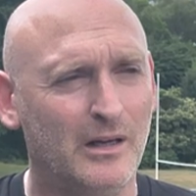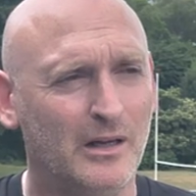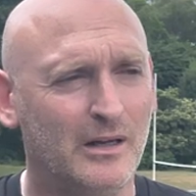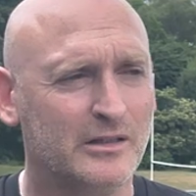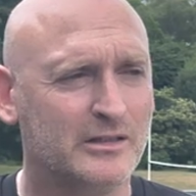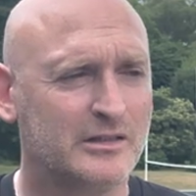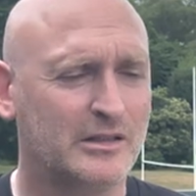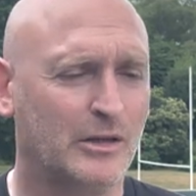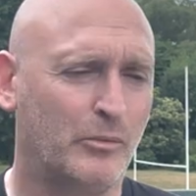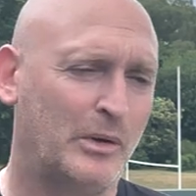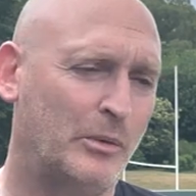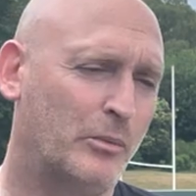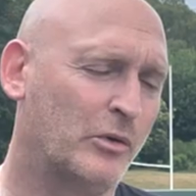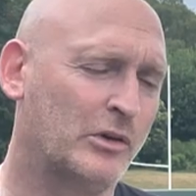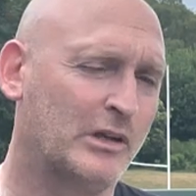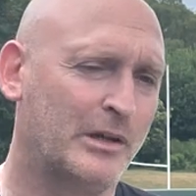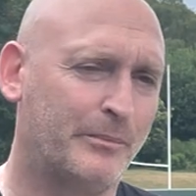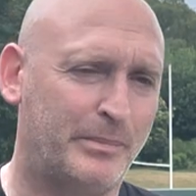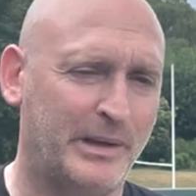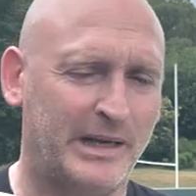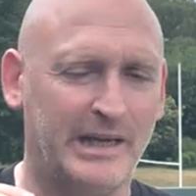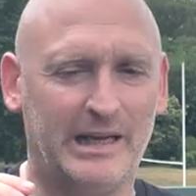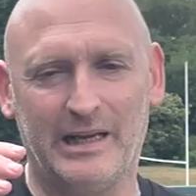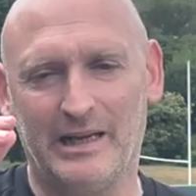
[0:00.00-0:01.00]
so we want
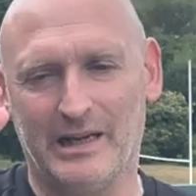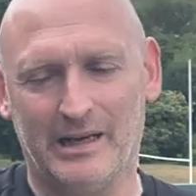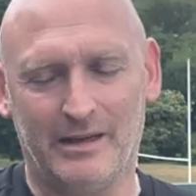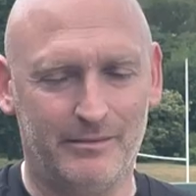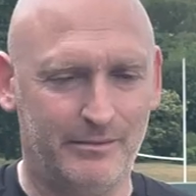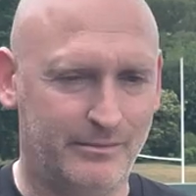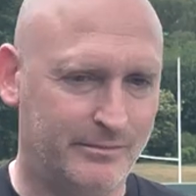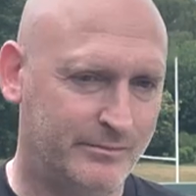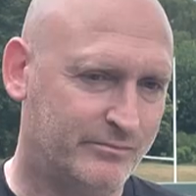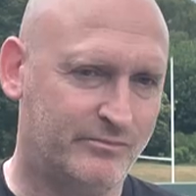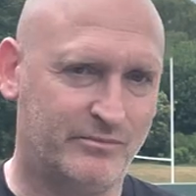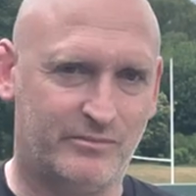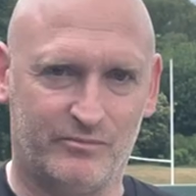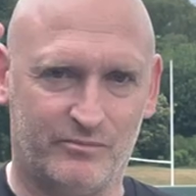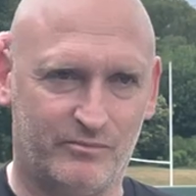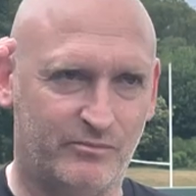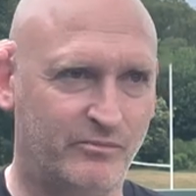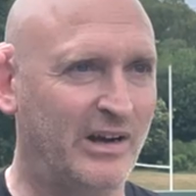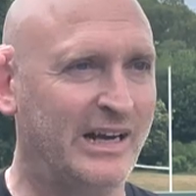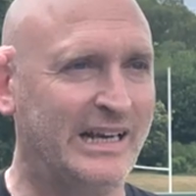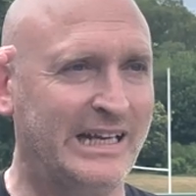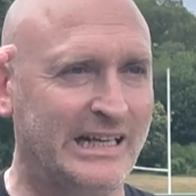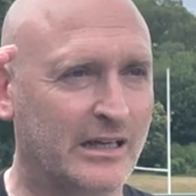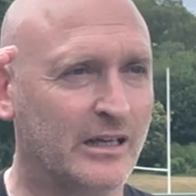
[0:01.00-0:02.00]
to be
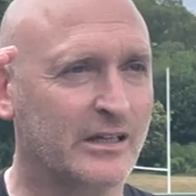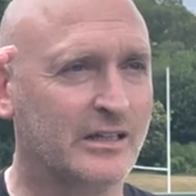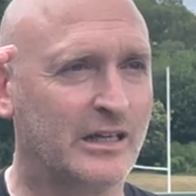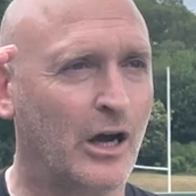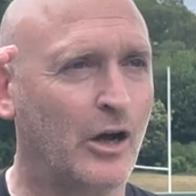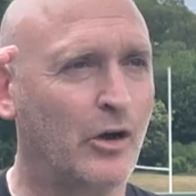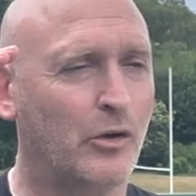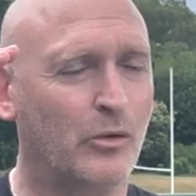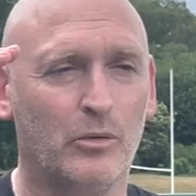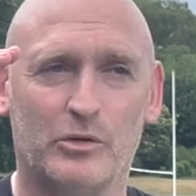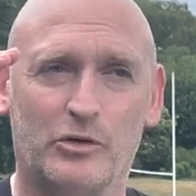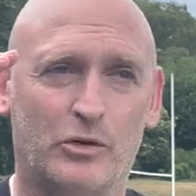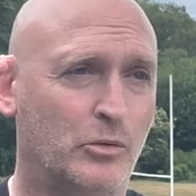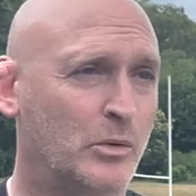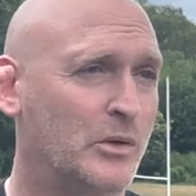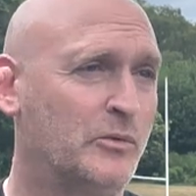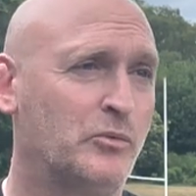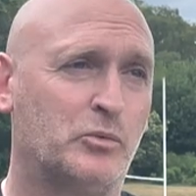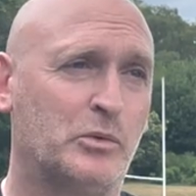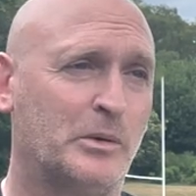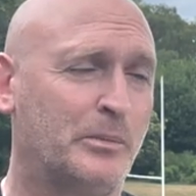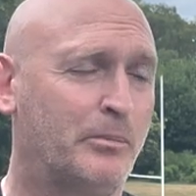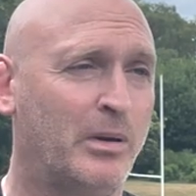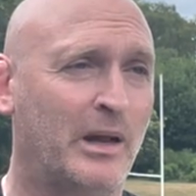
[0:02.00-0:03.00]
ready to go on
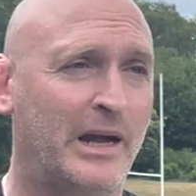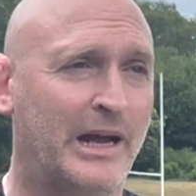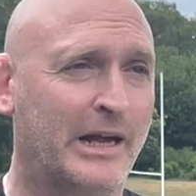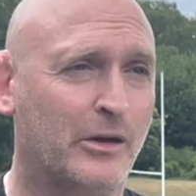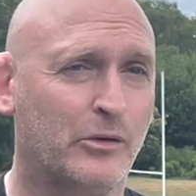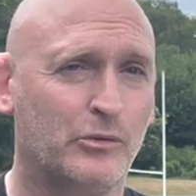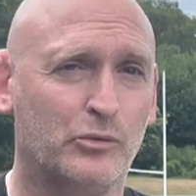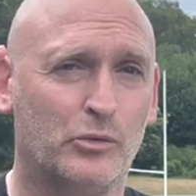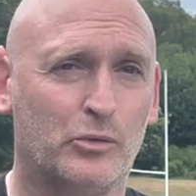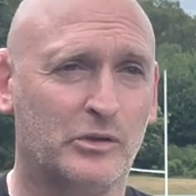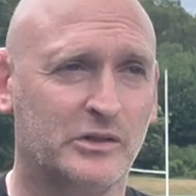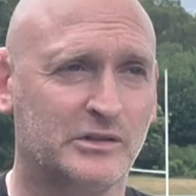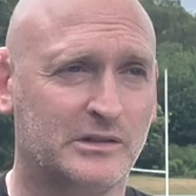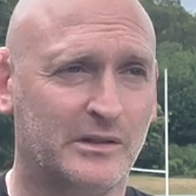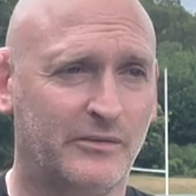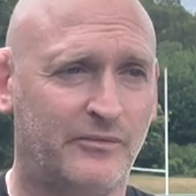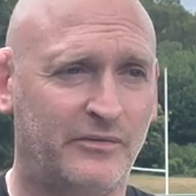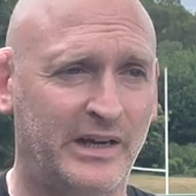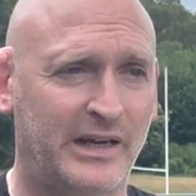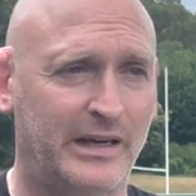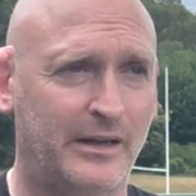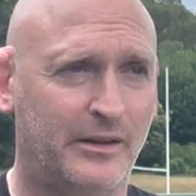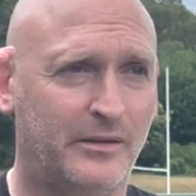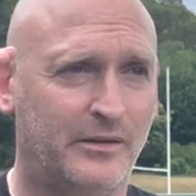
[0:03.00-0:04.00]
whoever we're playing on August the
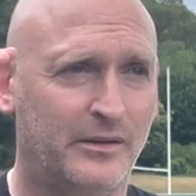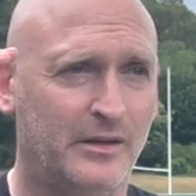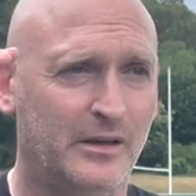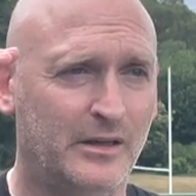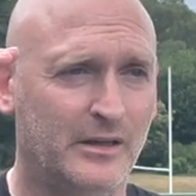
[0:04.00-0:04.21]
fifth.